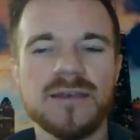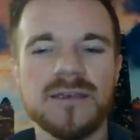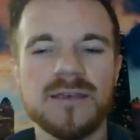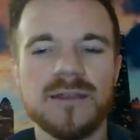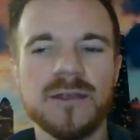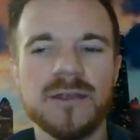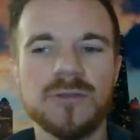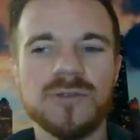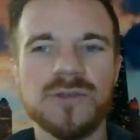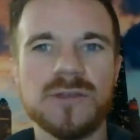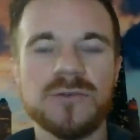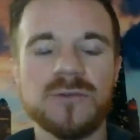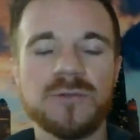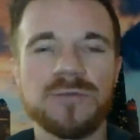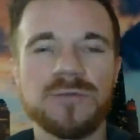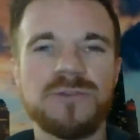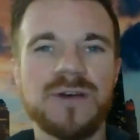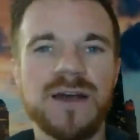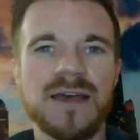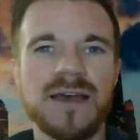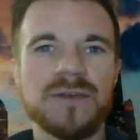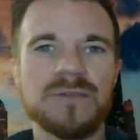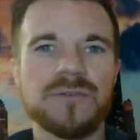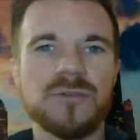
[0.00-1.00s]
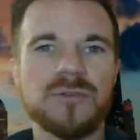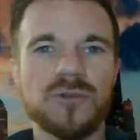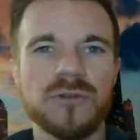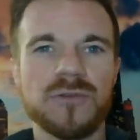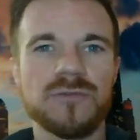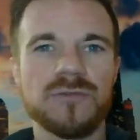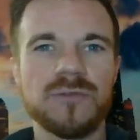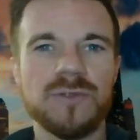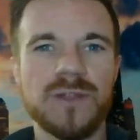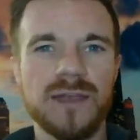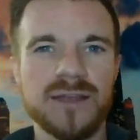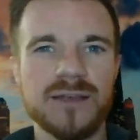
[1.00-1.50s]
these are 5 sort
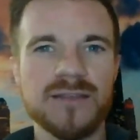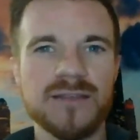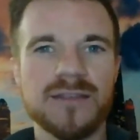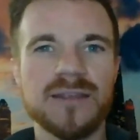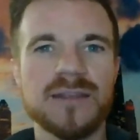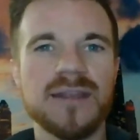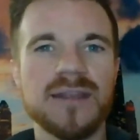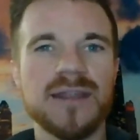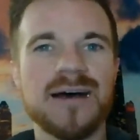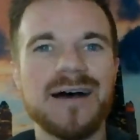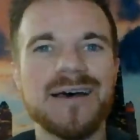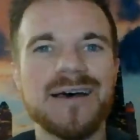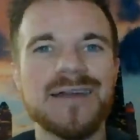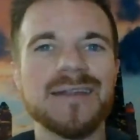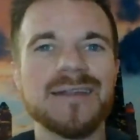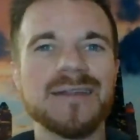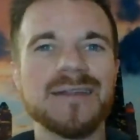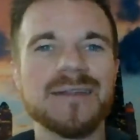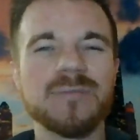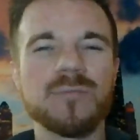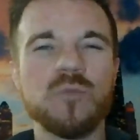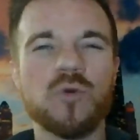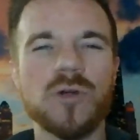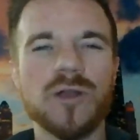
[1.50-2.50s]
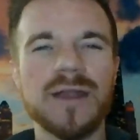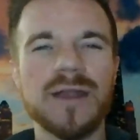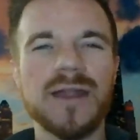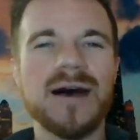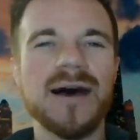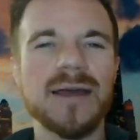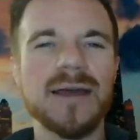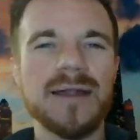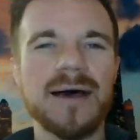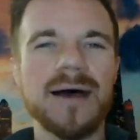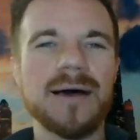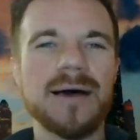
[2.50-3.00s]
of, like I said, more
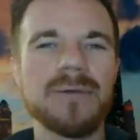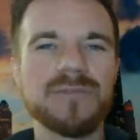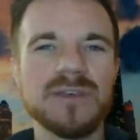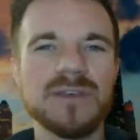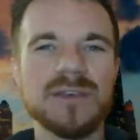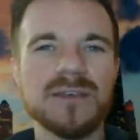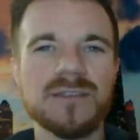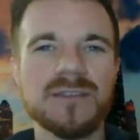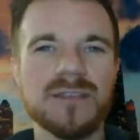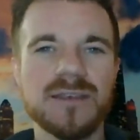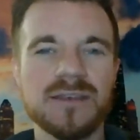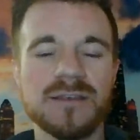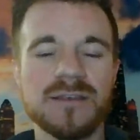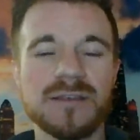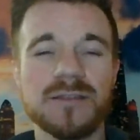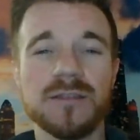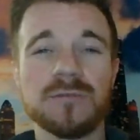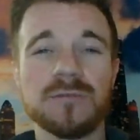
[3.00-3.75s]
non-obvious things.